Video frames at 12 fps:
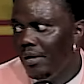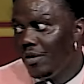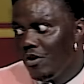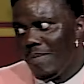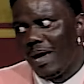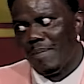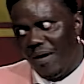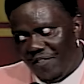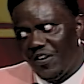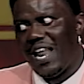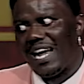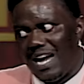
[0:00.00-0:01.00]
You make me
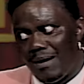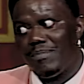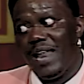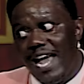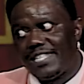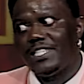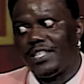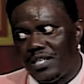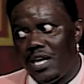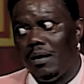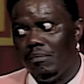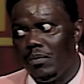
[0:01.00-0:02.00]
feel like I'm next or
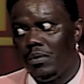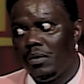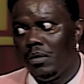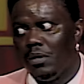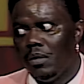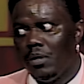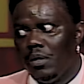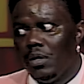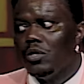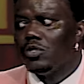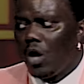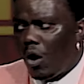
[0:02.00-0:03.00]
something.
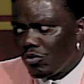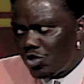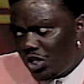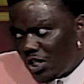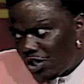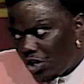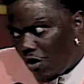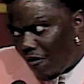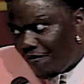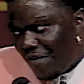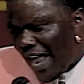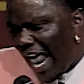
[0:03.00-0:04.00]
Don't sit your
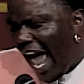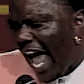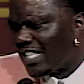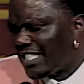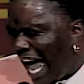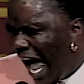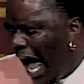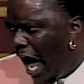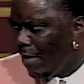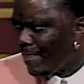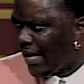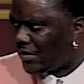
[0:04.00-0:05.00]
fat ass
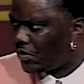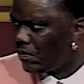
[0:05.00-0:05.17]
down, bitch.